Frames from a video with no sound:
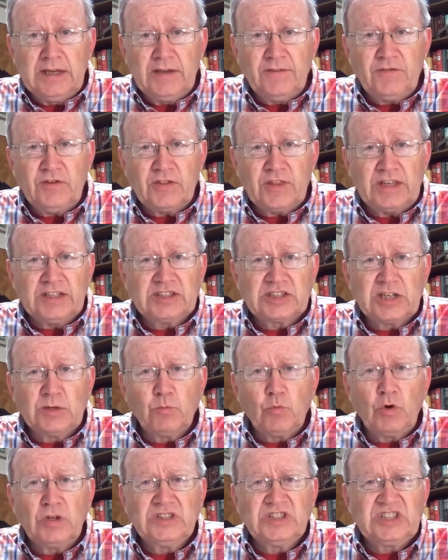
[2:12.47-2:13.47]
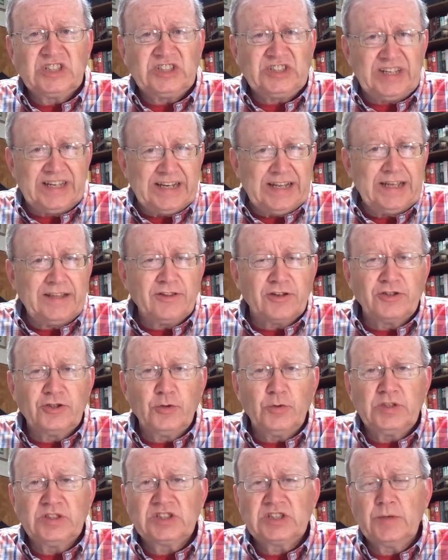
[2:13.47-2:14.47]
If you think someone's sinning, they're
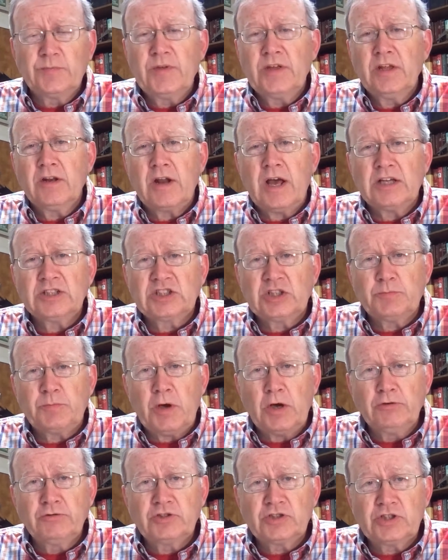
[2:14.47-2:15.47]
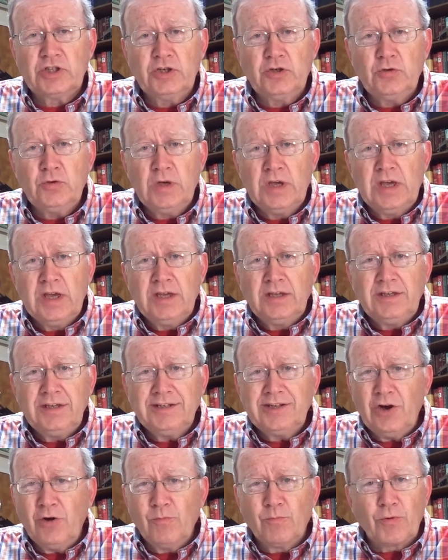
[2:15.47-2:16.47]
doing something you're not supposed to,
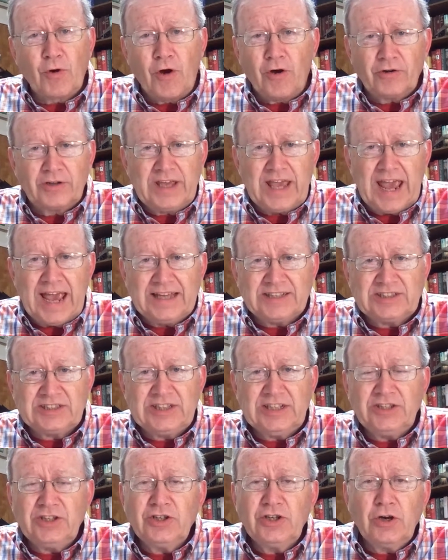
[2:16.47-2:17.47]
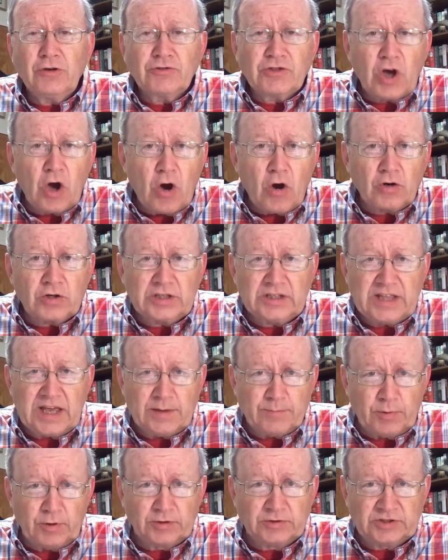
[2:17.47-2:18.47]
you don't broadcast it. You go talk to
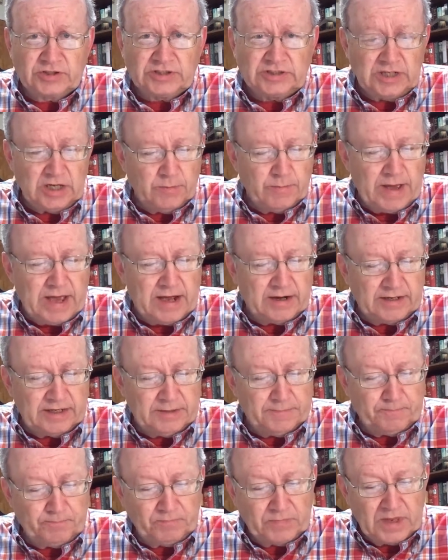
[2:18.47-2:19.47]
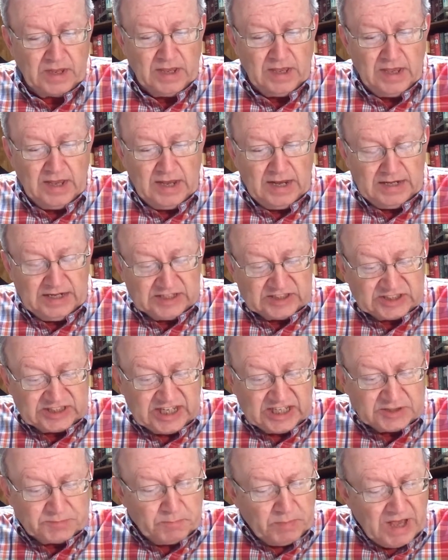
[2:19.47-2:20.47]
that person about it. It
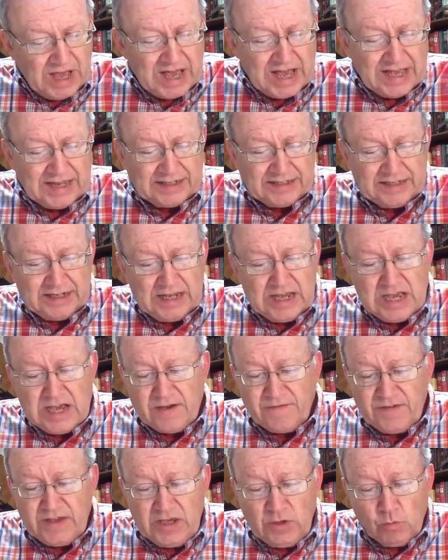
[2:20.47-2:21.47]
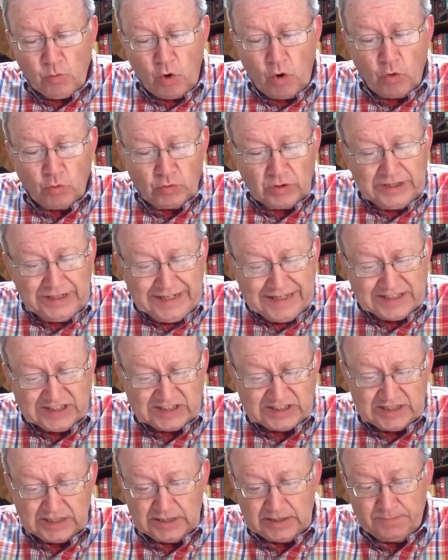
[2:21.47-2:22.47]
says, But if he won't
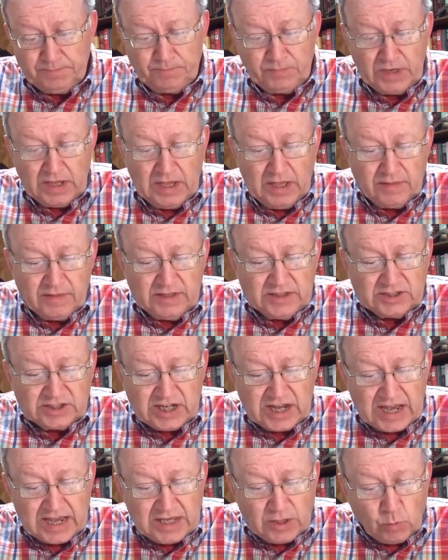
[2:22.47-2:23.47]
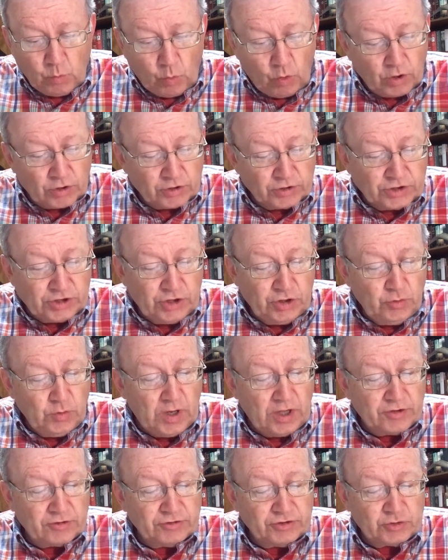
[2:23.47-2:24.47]
listen, then take one or two
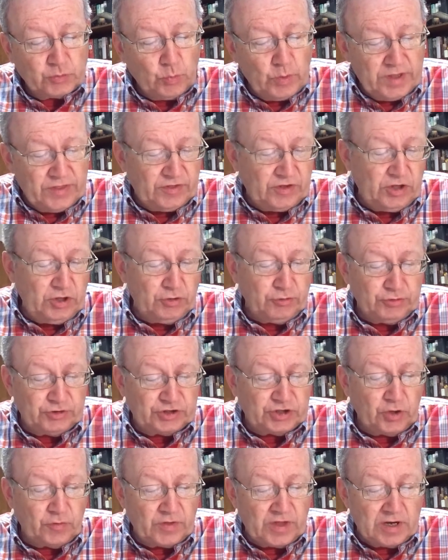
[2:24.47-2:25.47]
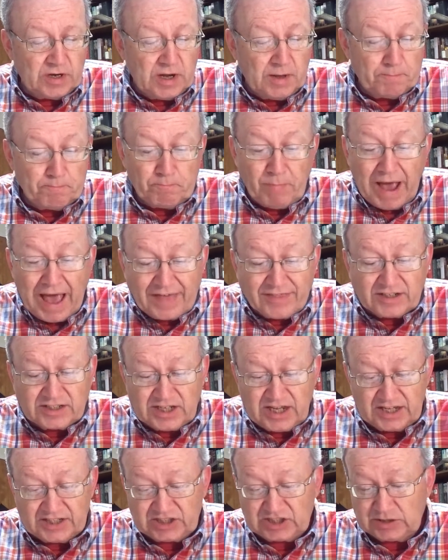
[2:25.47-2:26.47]
others with you so that by the
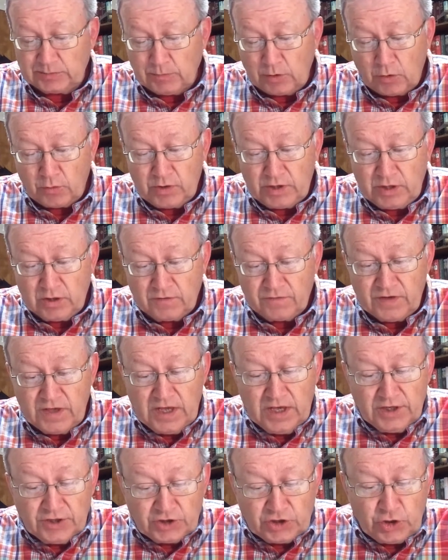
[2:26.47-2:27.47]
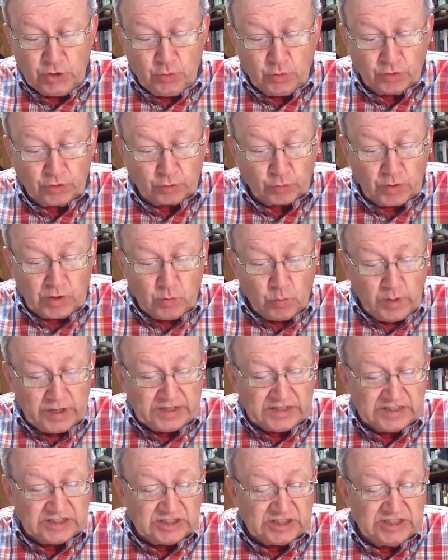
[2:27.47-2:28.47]
testimony of two or three
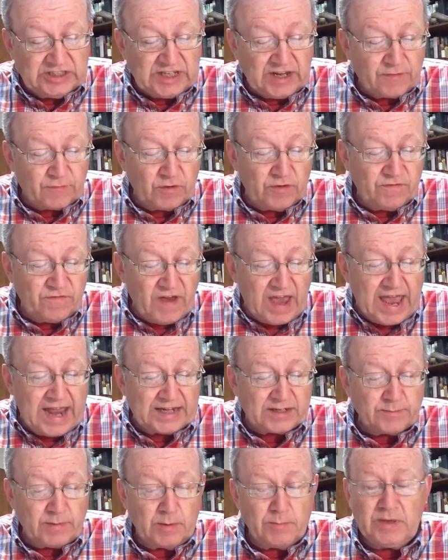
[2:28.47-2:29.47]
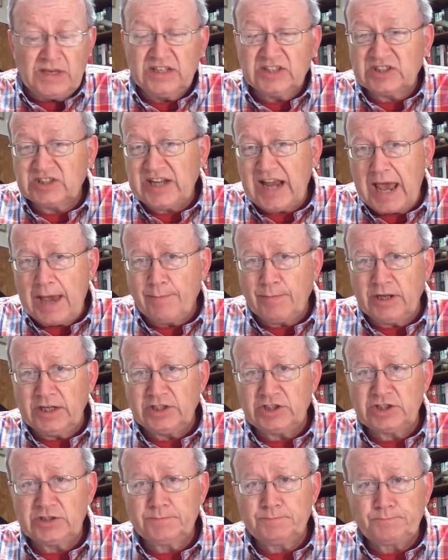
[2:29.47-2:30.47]
witnesses, every fact may be
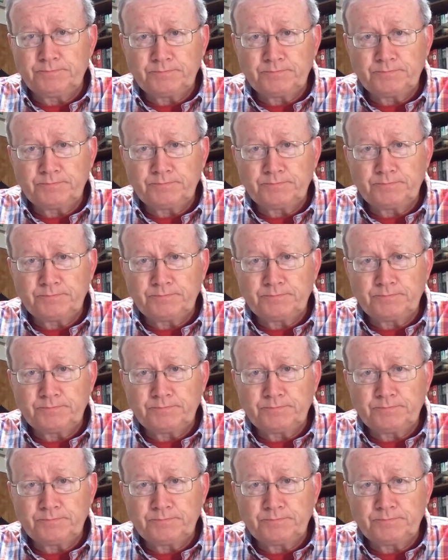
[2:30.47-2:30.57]
established.